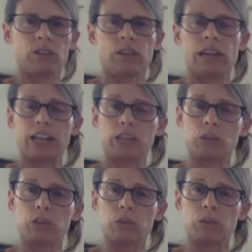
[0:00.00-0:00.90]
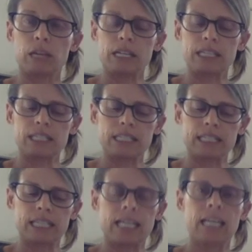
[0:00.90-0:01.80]
The next word
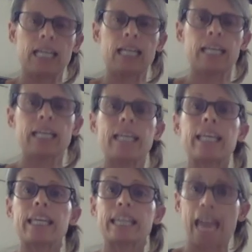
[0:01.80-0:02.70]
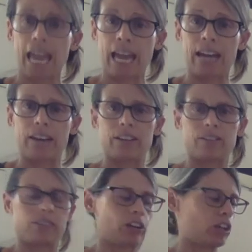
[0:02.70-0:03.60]
was can.
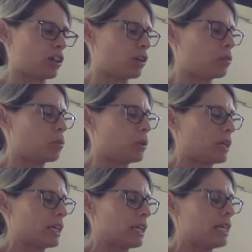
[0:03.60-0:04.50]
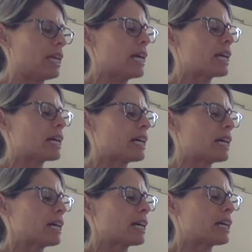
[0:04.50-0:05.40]
Very good. We, k,
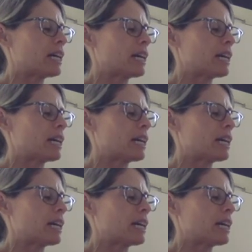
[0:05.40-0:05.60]
k,